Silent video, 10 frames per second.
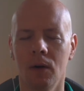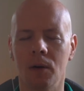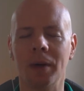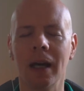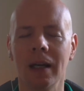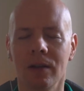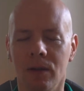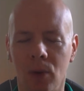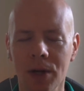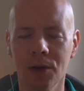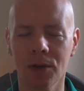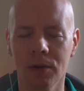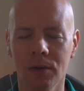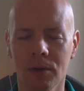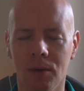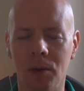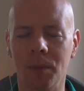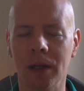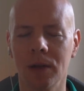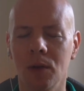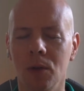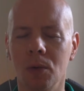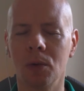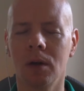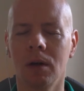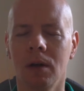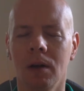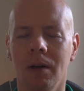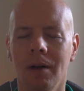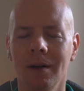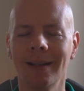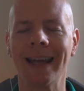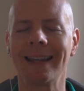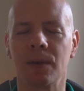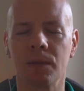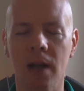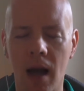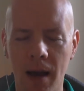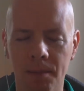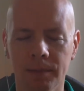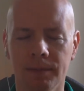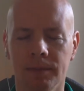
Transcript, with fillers: the beginnings of which would be to take some time,